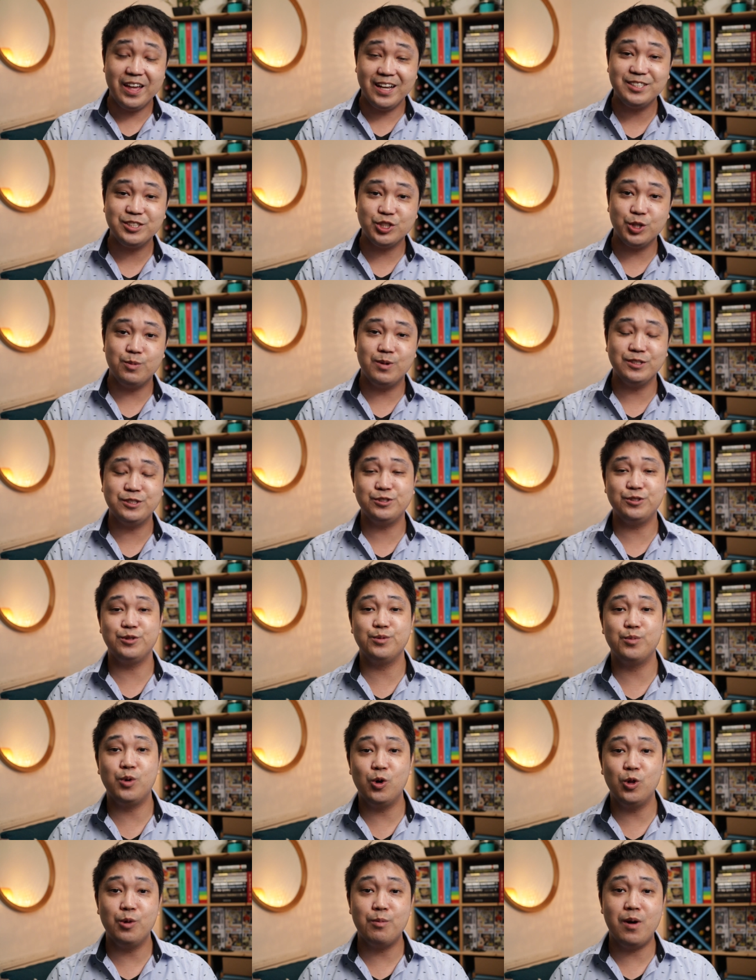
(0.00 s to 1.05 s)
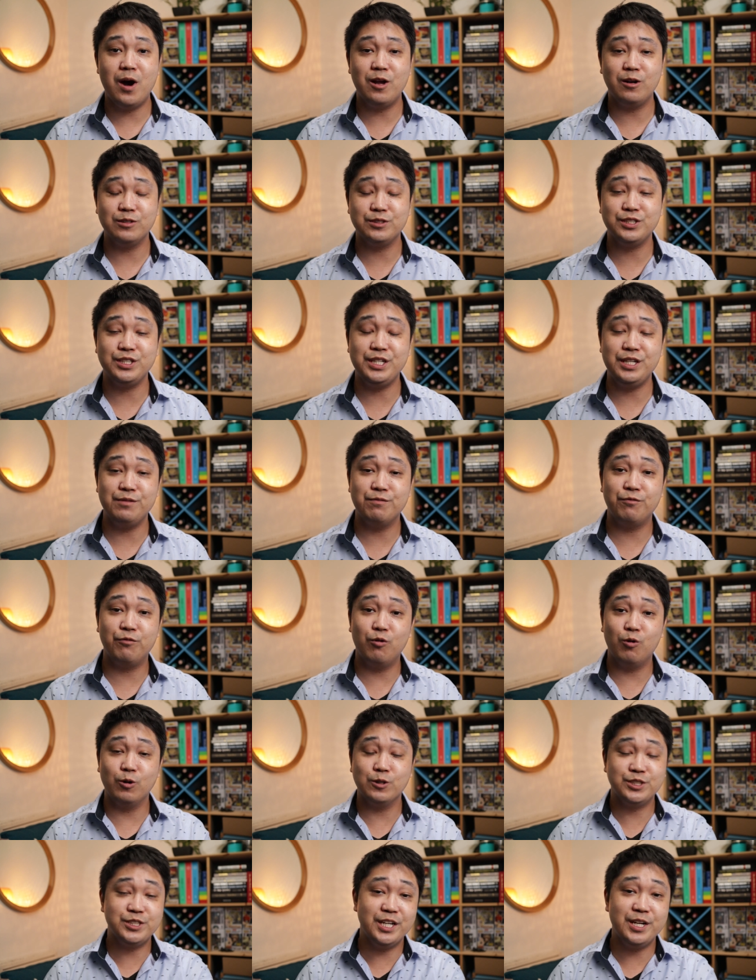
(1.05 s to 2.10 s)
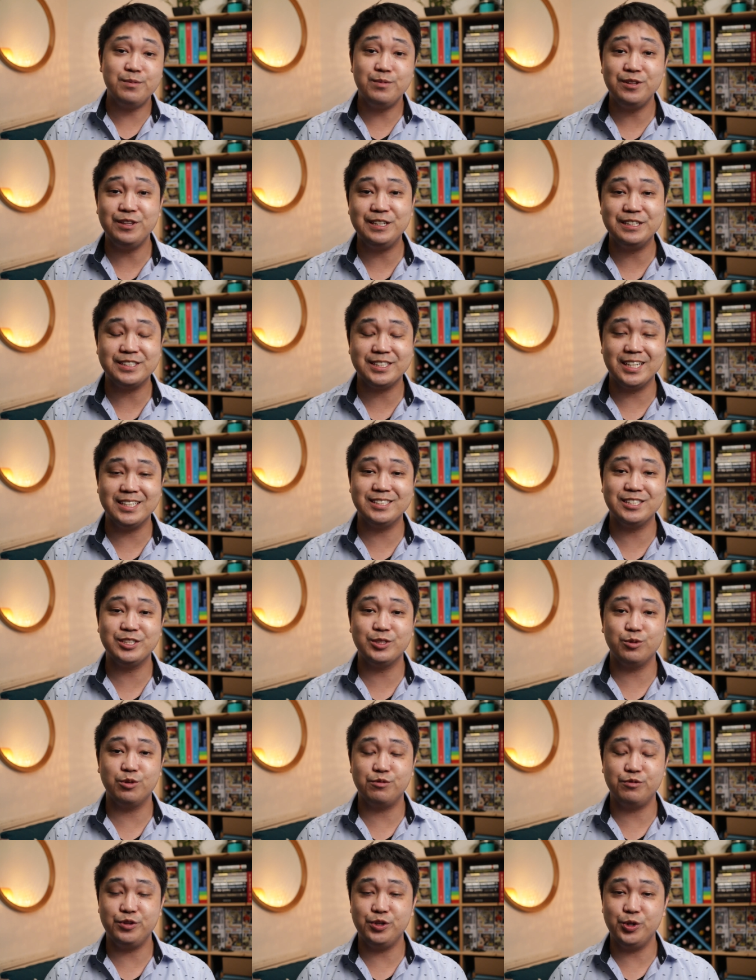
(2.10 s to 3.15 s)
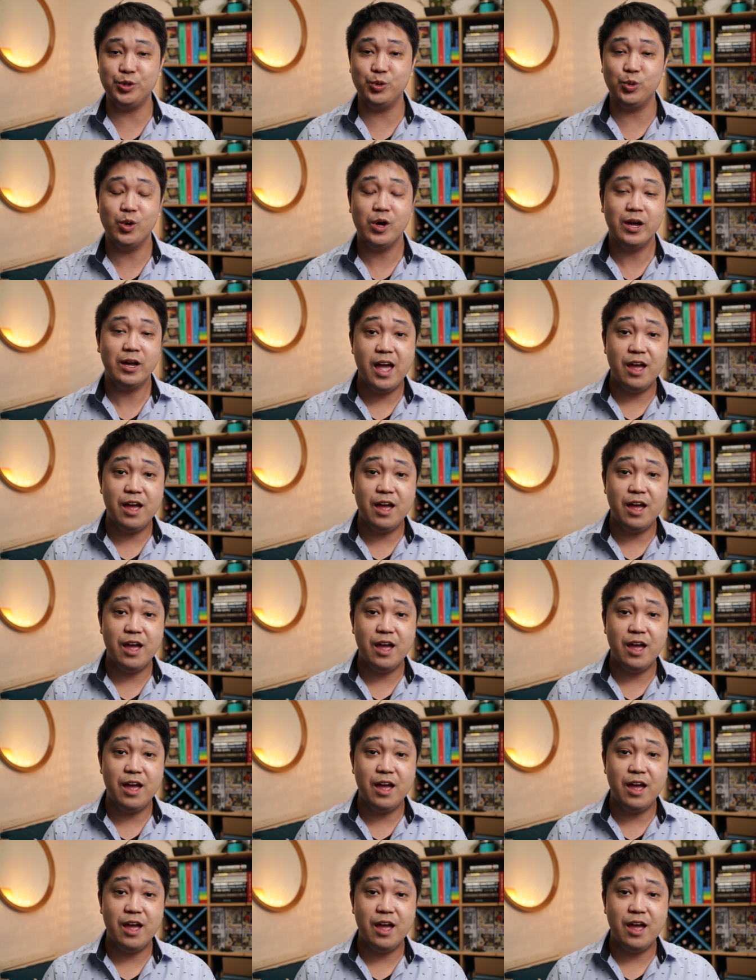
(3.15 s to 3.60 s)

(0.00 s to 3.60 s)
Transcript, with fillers: Thanks so much to the Mola Model team for sending me these kits to review